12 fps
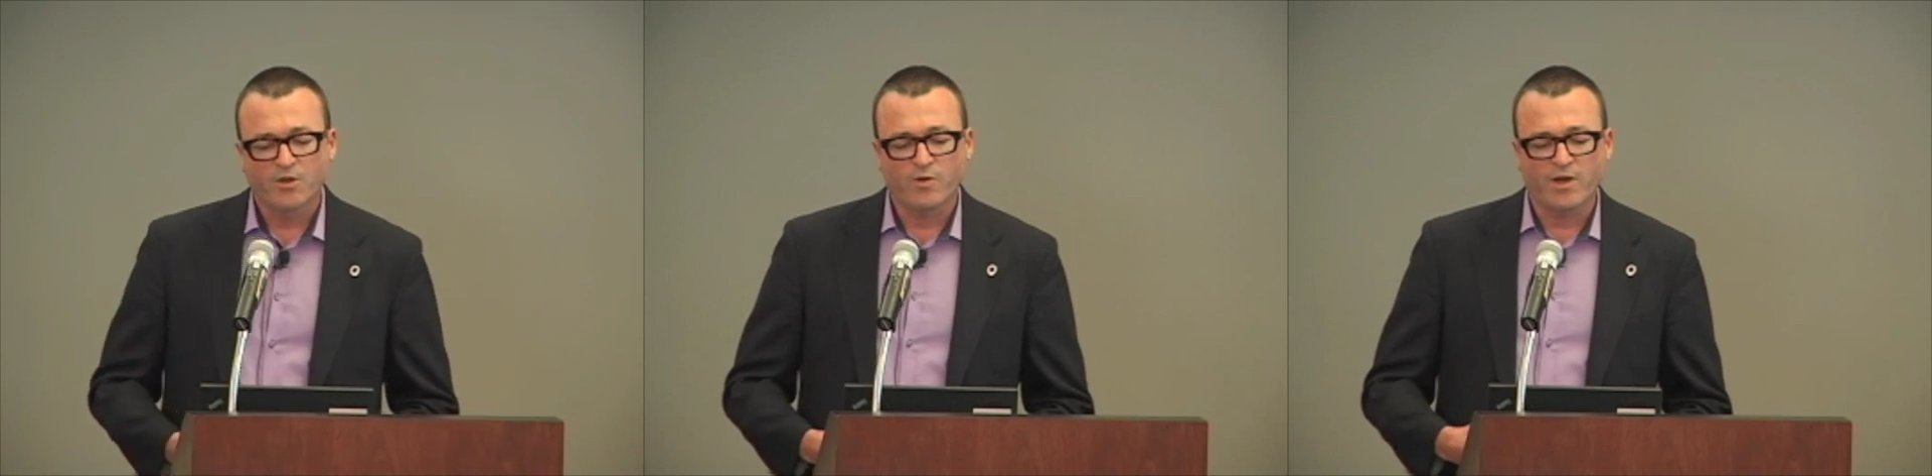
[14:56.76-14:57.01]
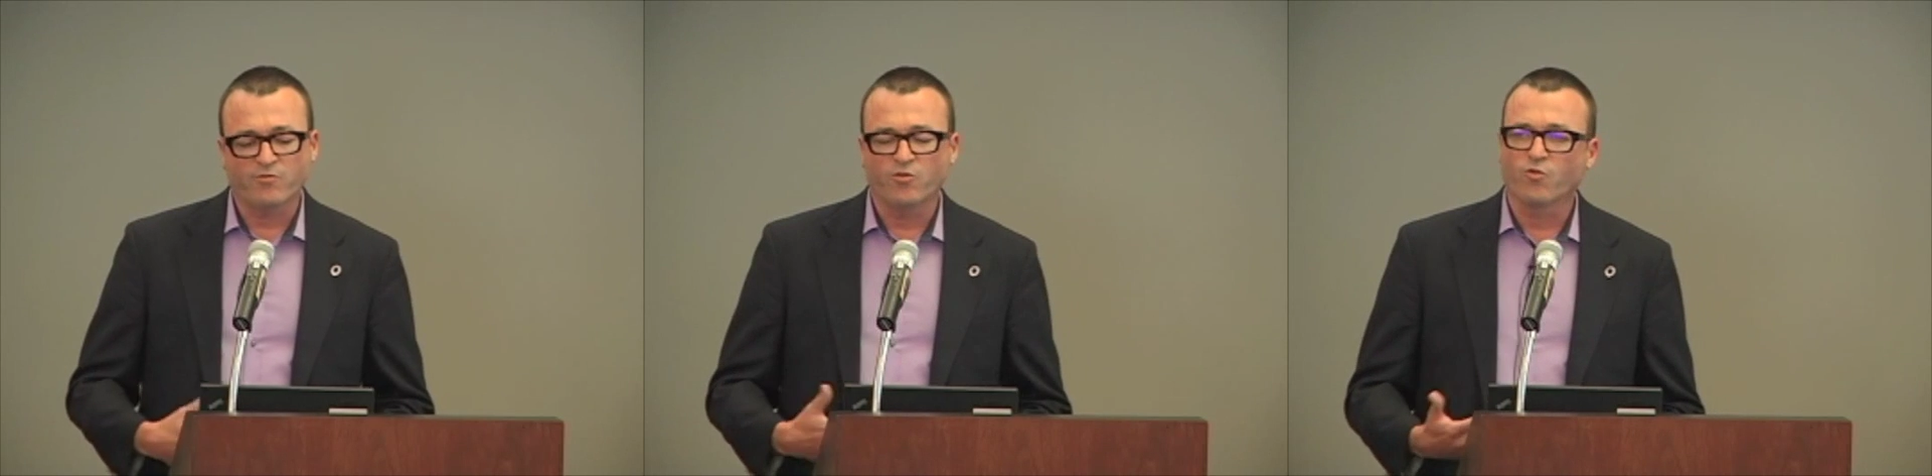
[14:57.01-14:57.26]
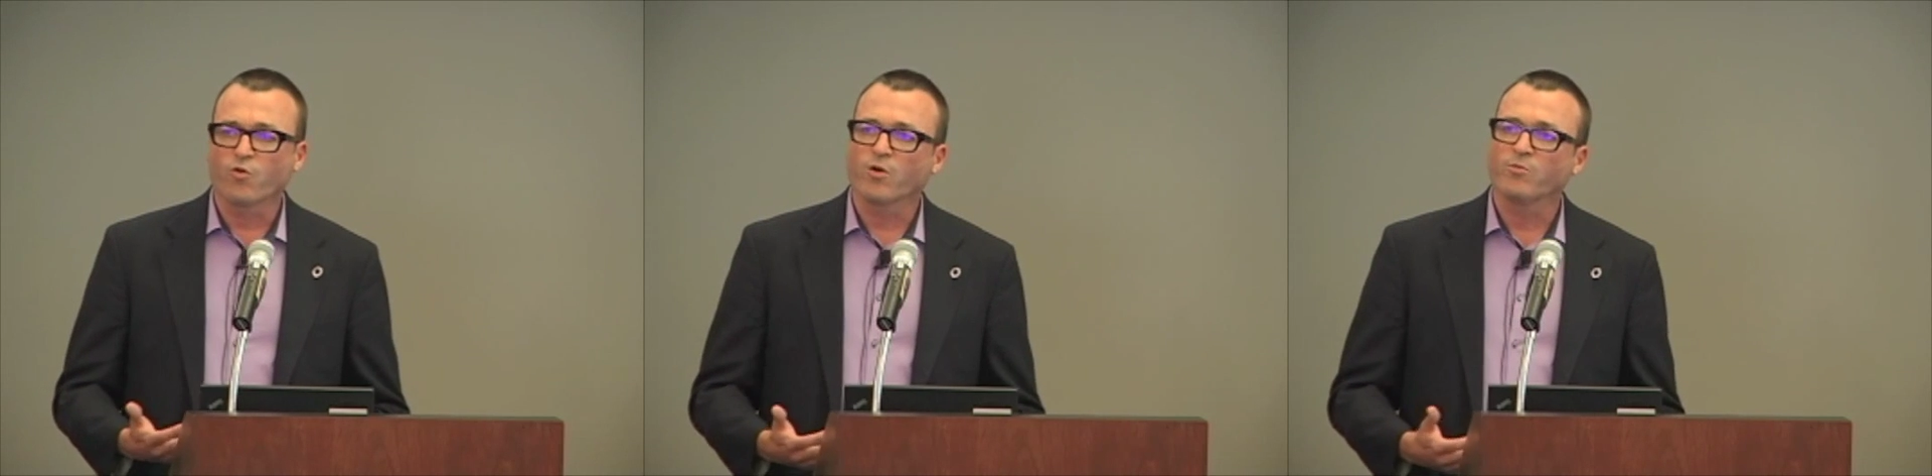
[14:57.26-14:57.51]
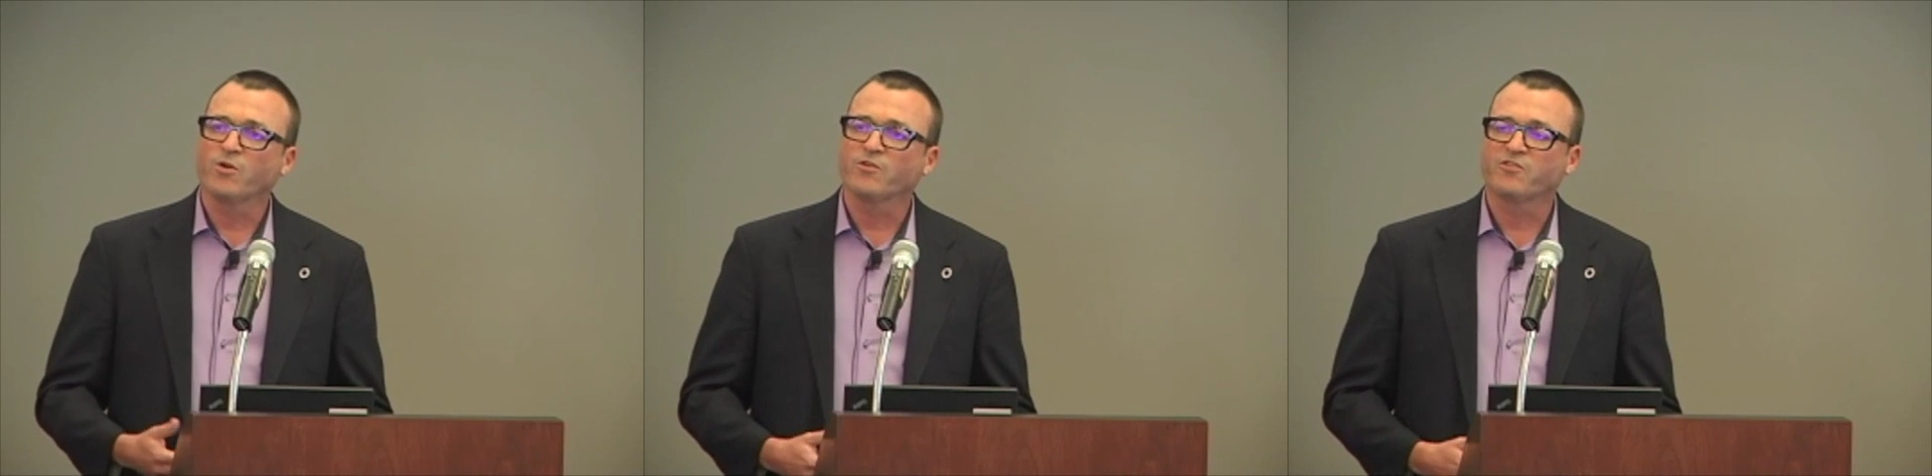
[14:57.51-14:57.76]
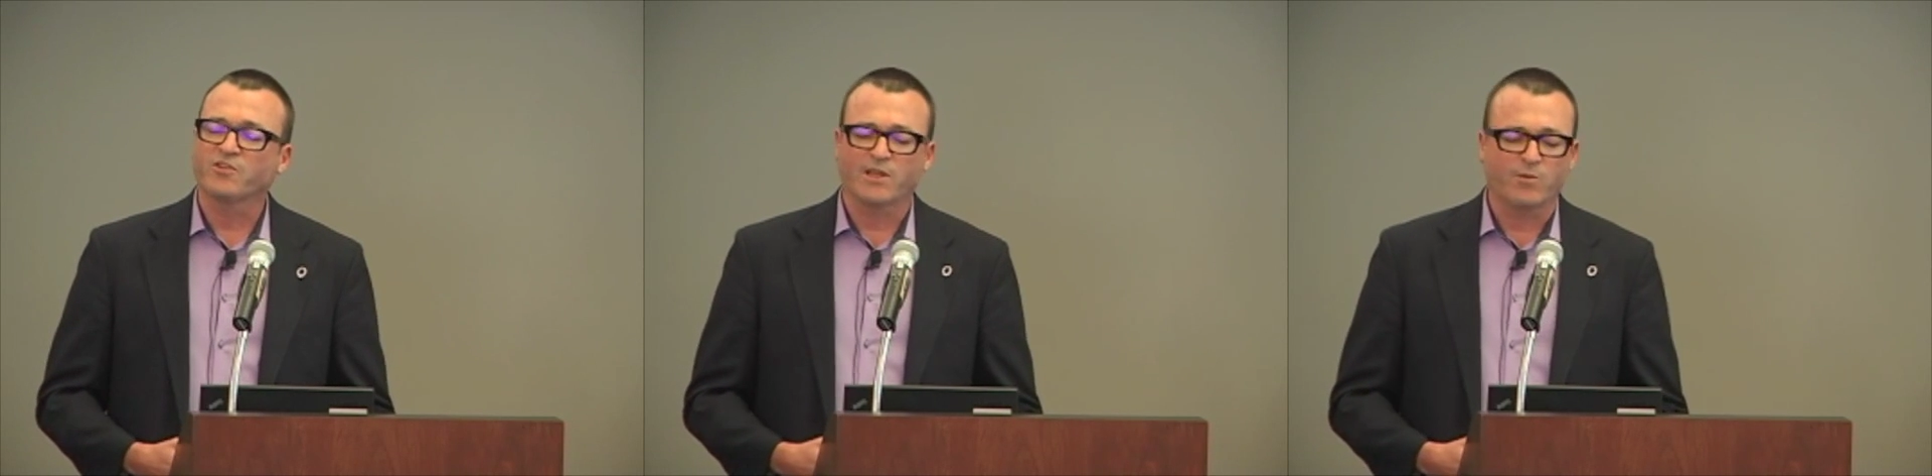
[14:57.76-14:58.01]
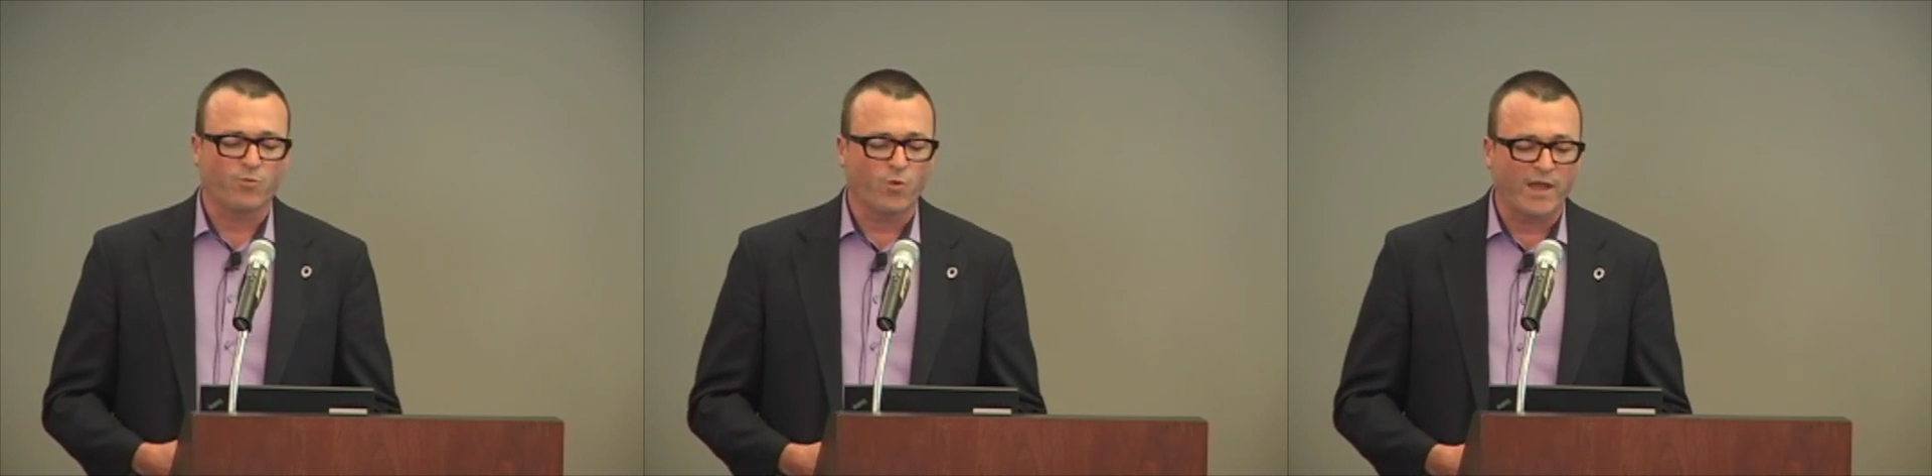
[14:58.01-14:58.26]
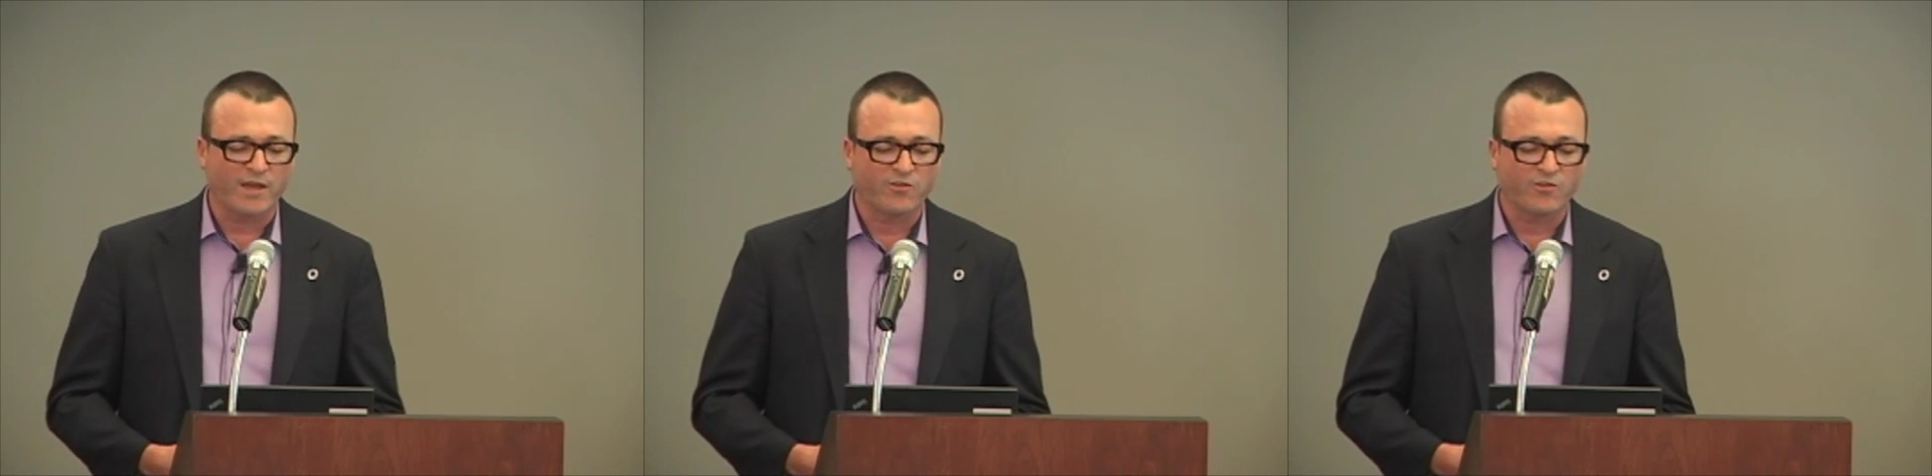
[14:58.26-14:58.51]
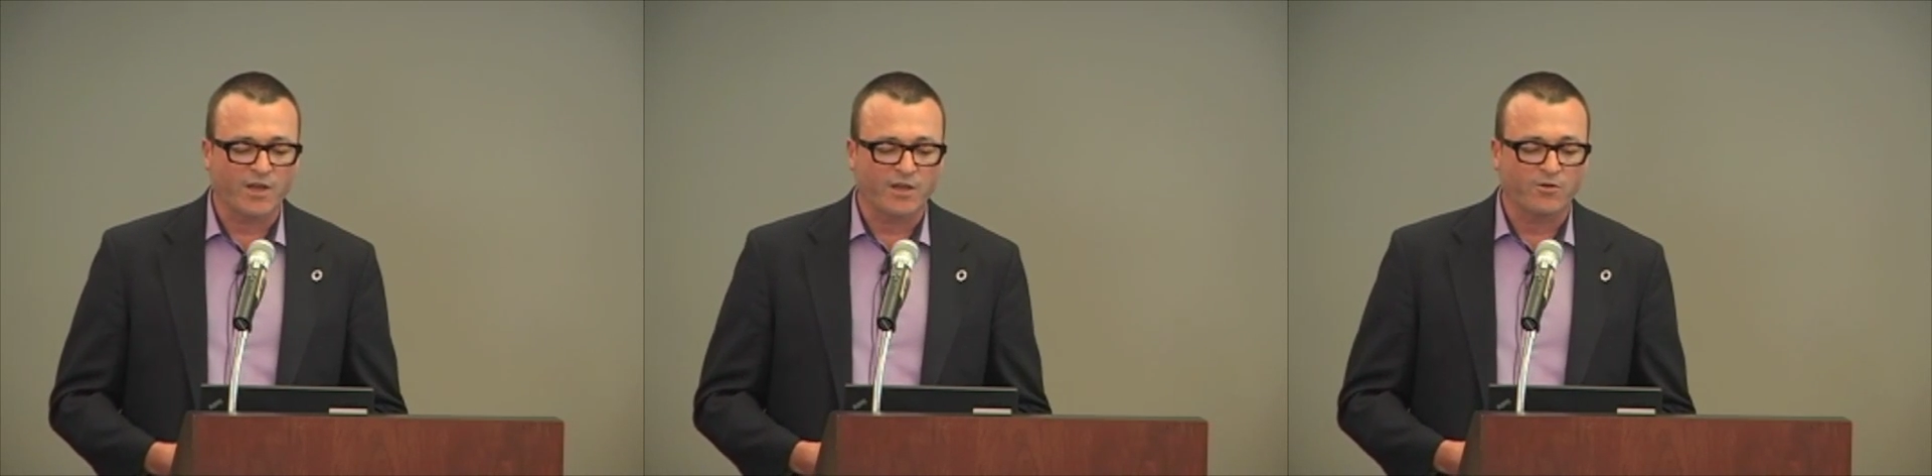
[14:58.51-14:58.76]
who have normal sleep-wake
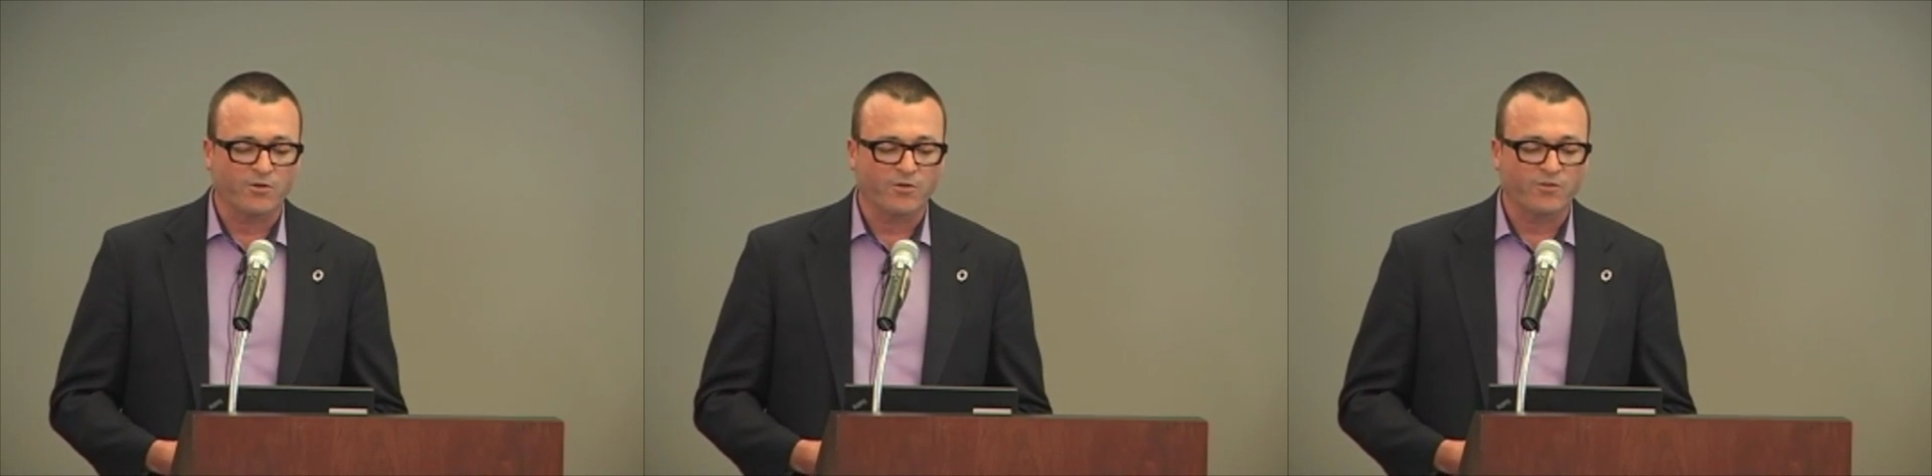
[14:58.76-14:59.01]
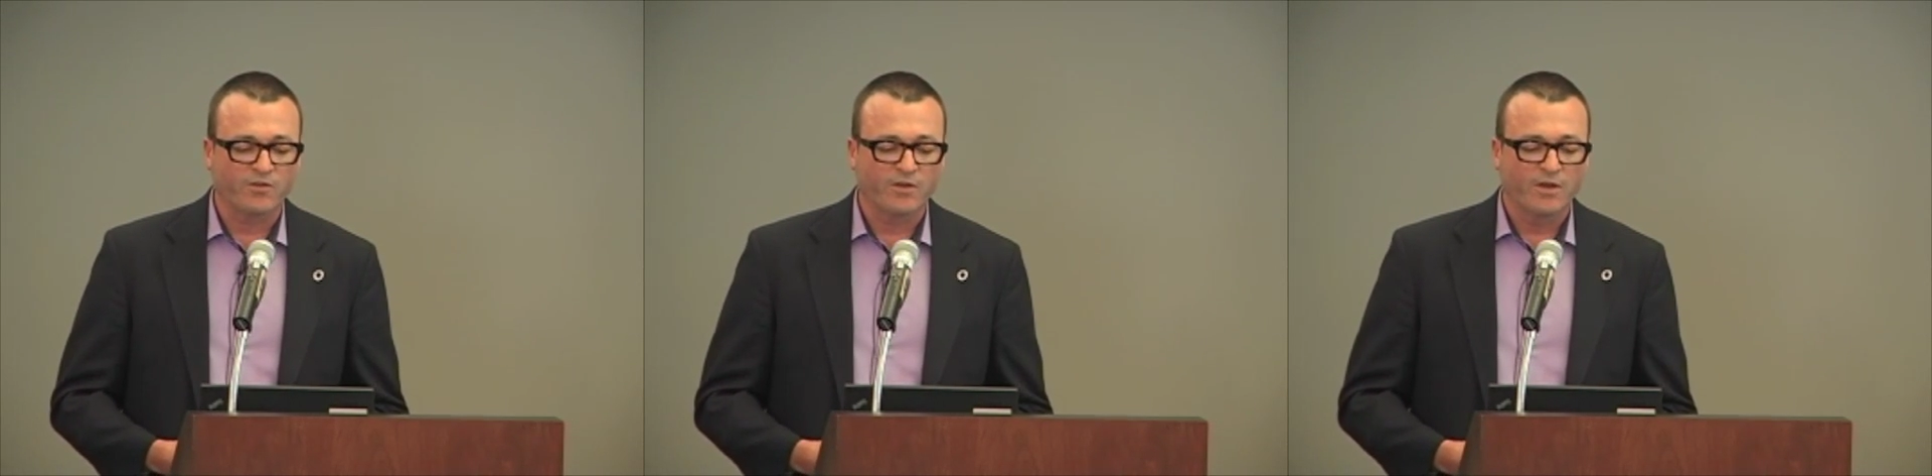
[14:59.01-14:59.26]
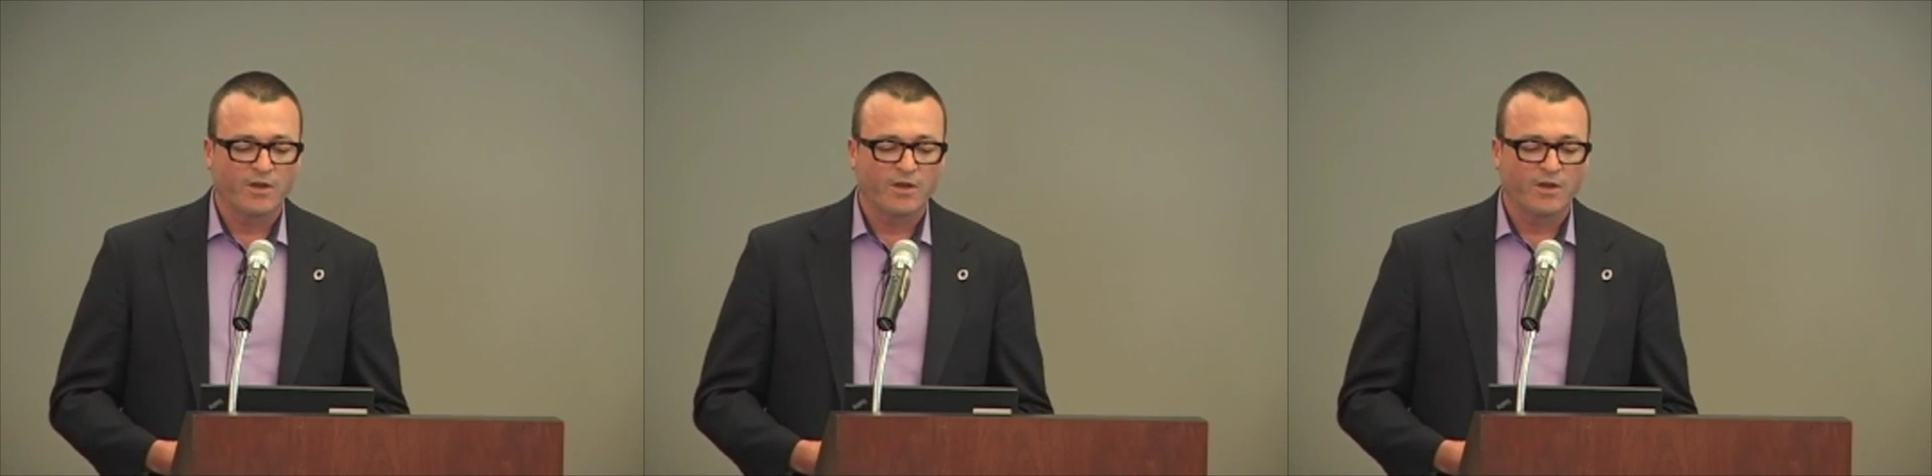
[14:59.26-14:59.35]
cycles.